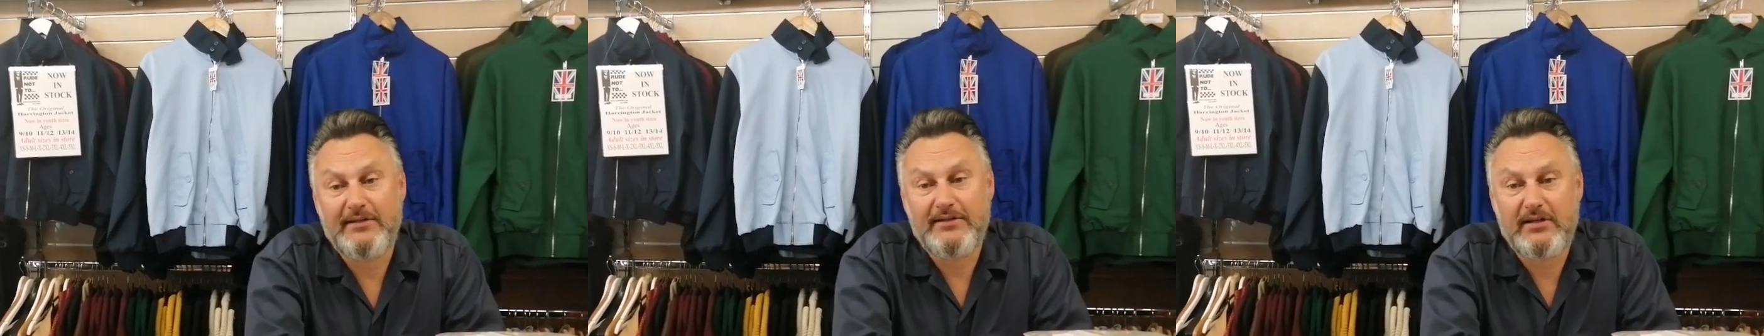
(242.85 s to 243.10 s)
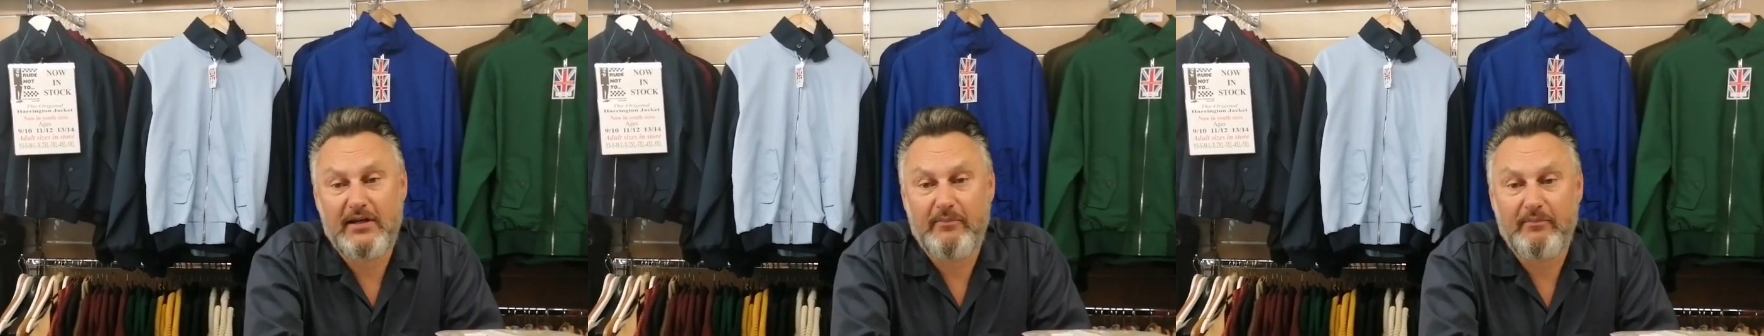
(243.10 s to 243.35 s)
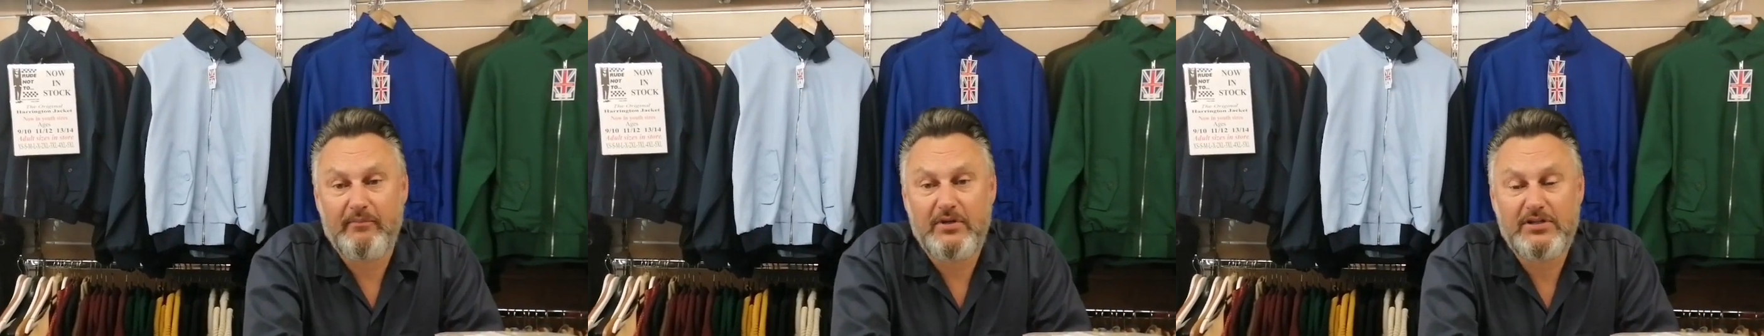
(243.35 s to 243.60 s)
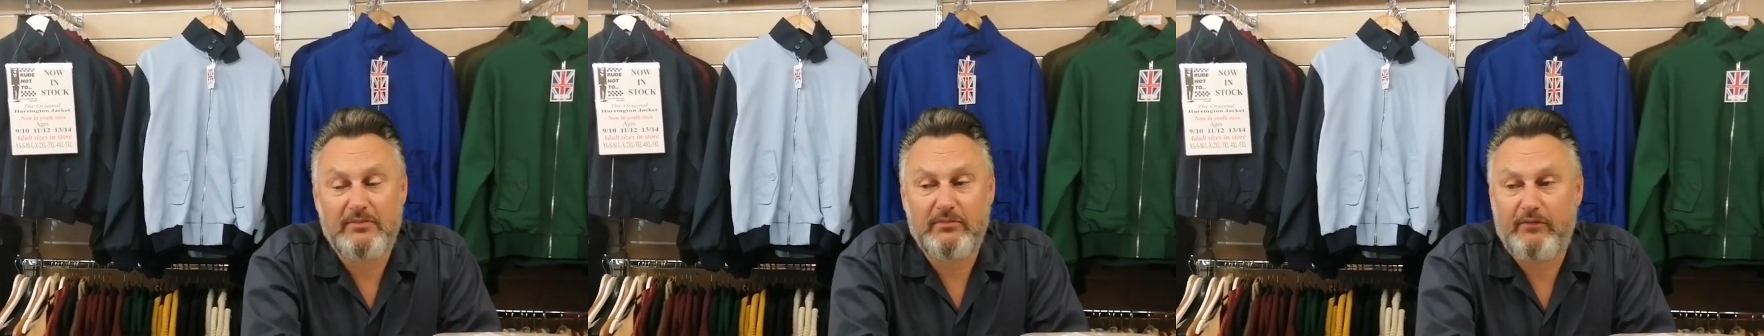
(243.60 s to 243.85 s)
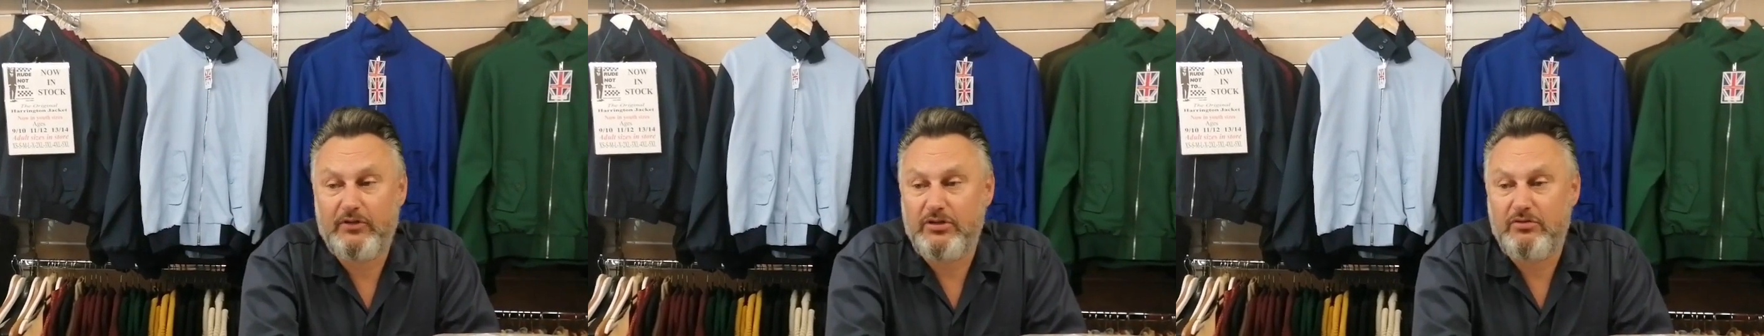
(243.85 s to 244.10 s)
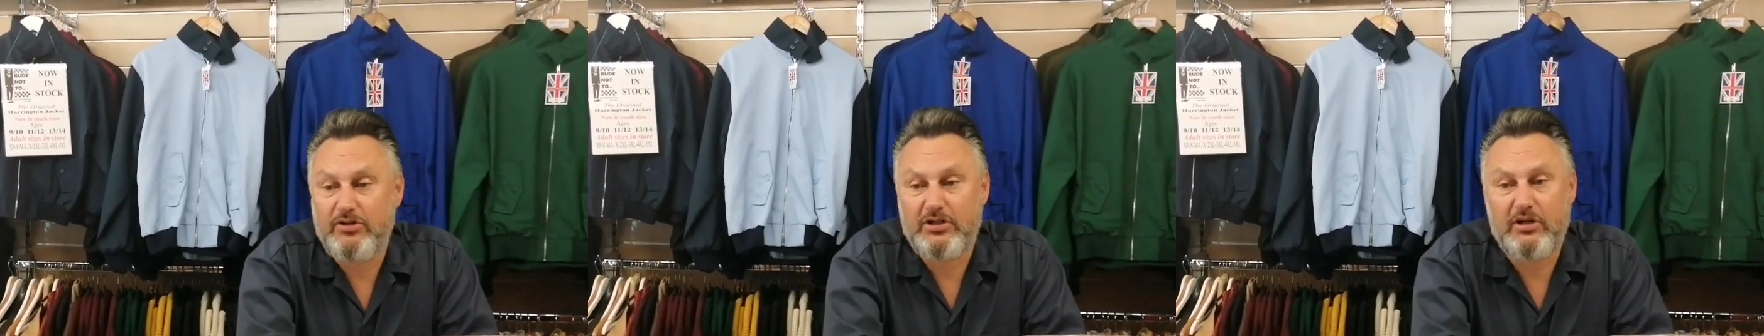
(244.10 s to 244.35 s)
and um, some
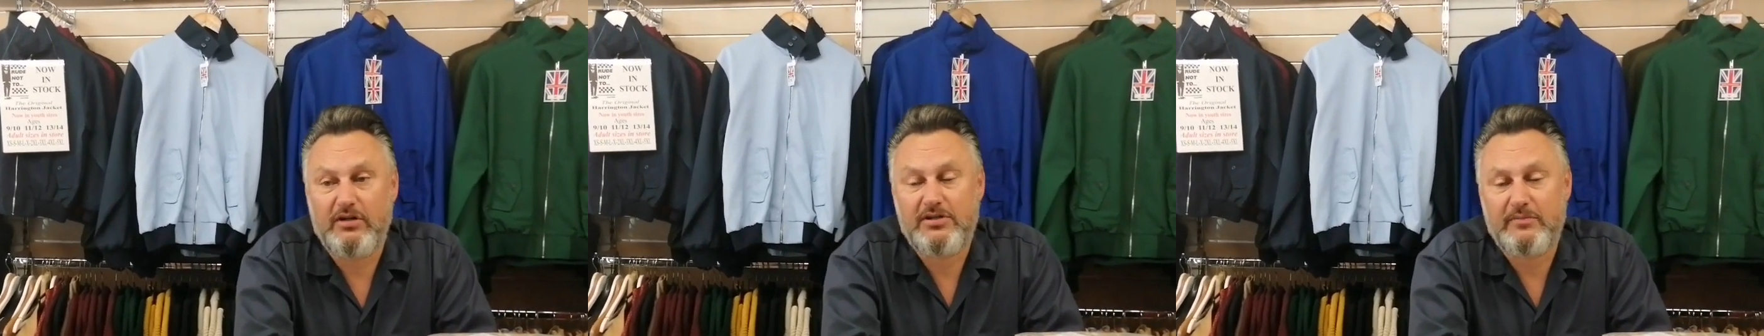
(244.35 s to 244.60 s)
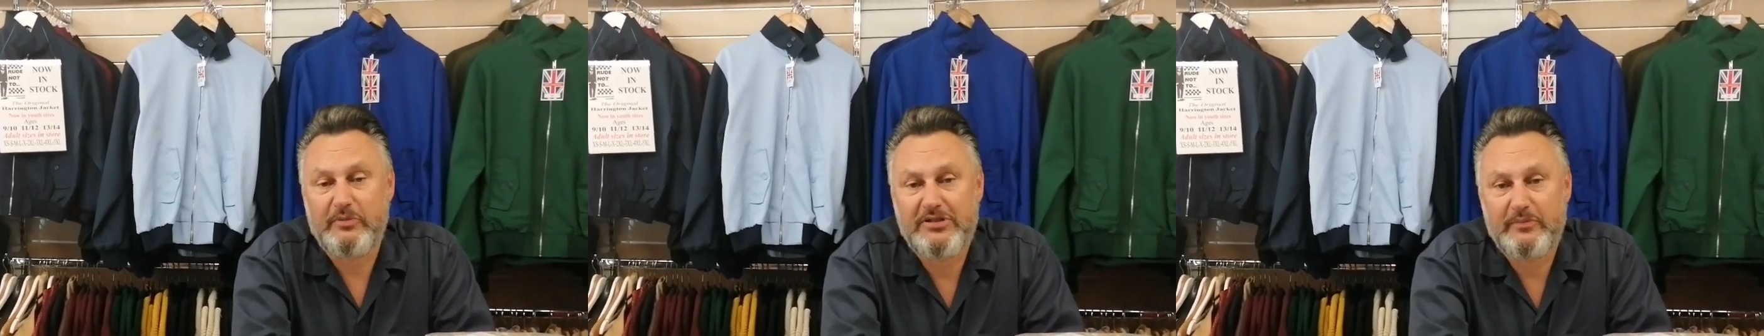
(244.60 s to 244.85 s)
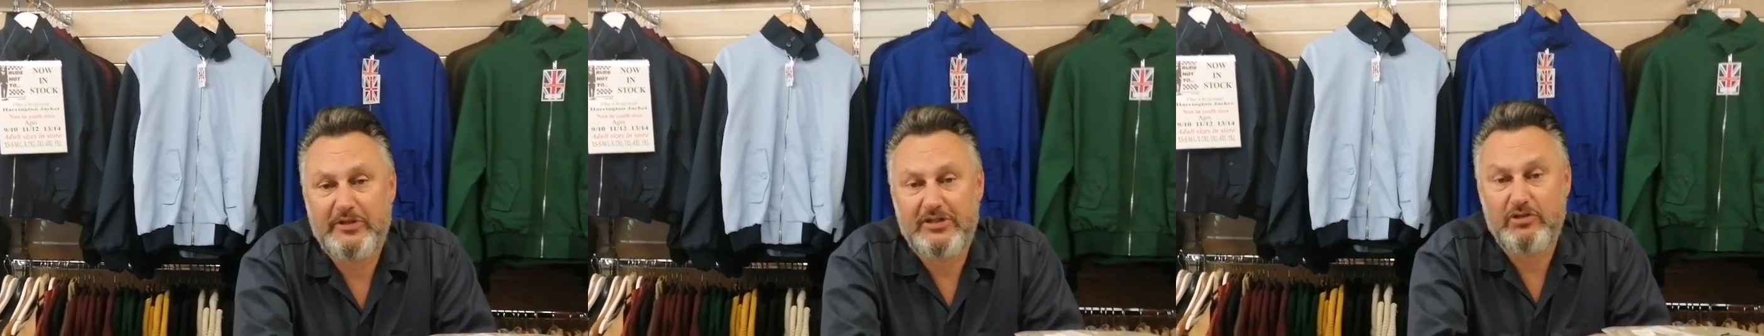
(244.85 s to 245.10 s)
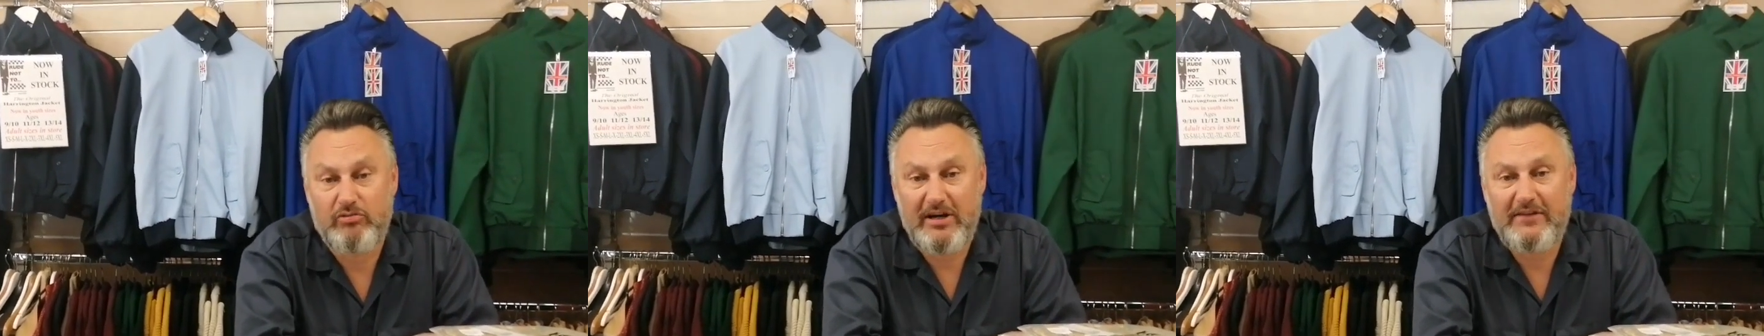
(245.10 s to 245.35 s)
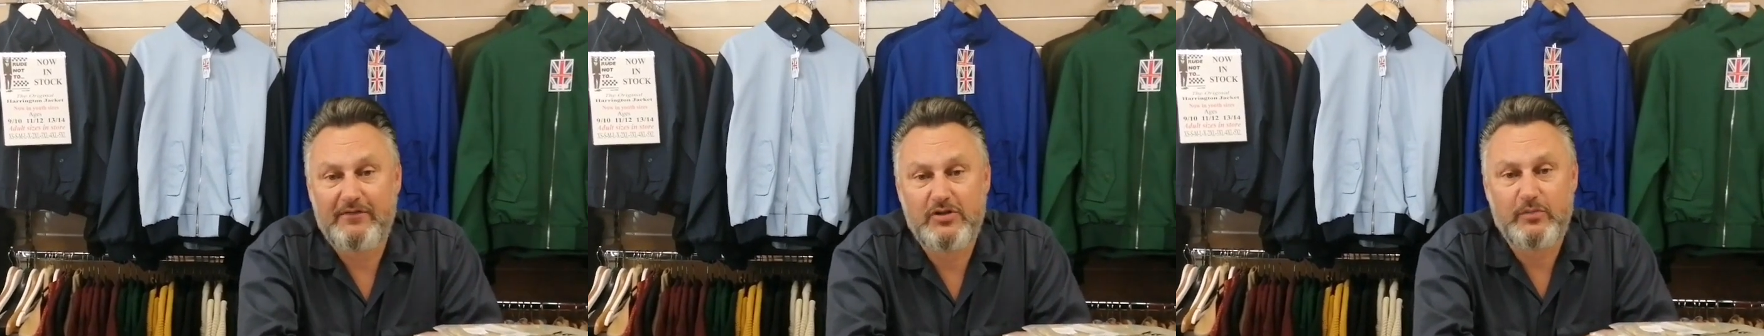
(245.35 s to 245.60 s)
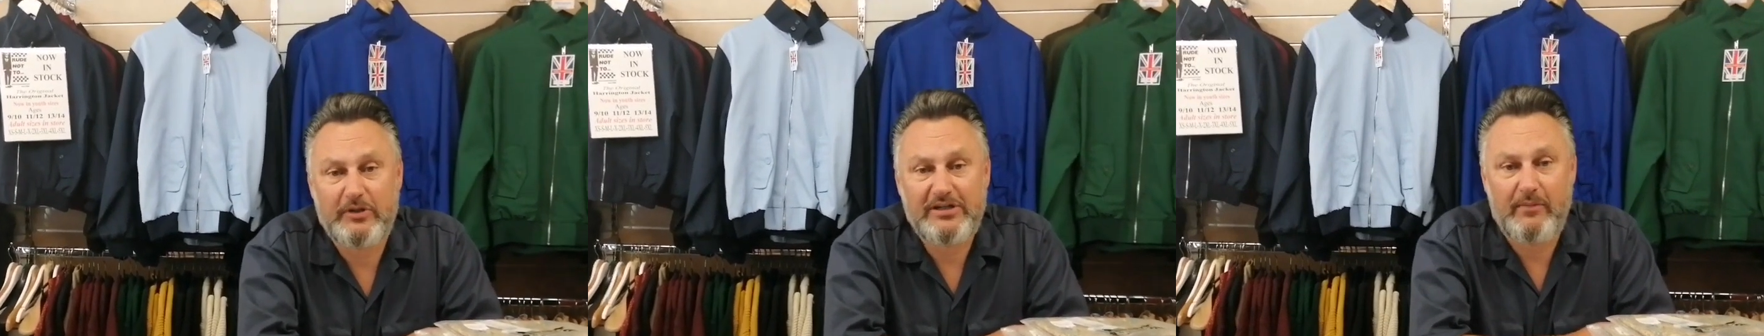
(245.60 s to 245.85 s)
lovely new shirts and bits and pieces ready
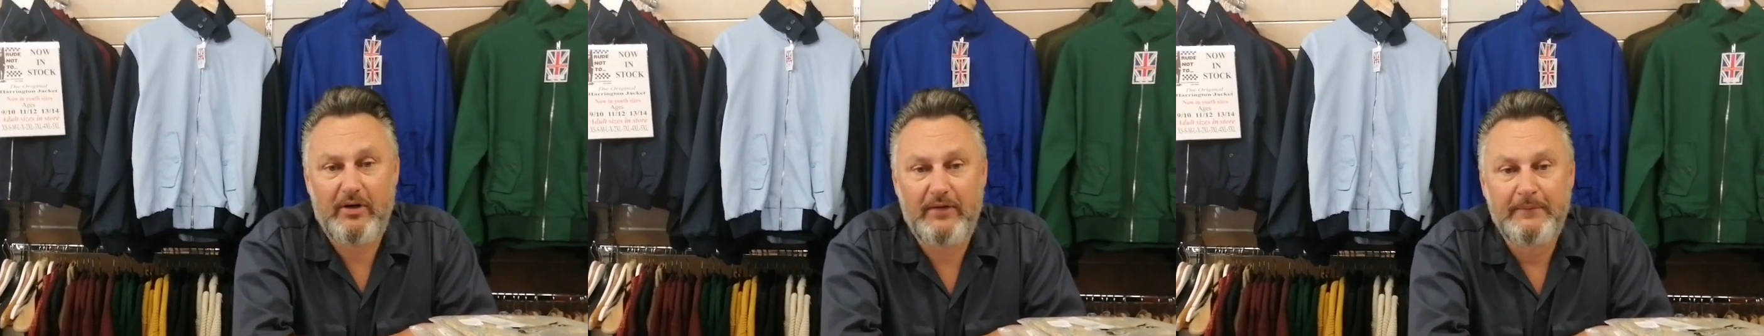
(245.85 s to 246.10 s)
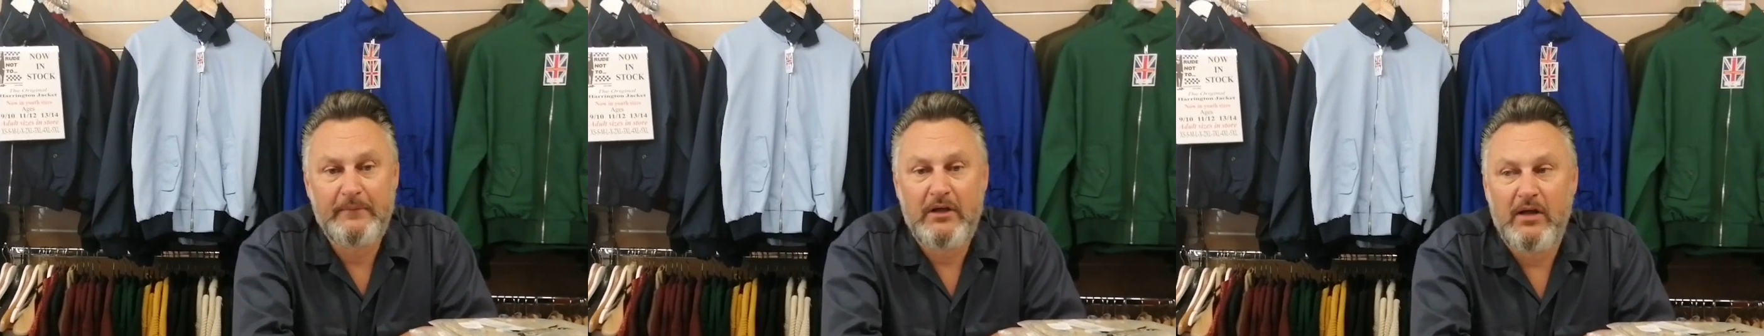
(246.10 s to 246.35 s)
for spring summer.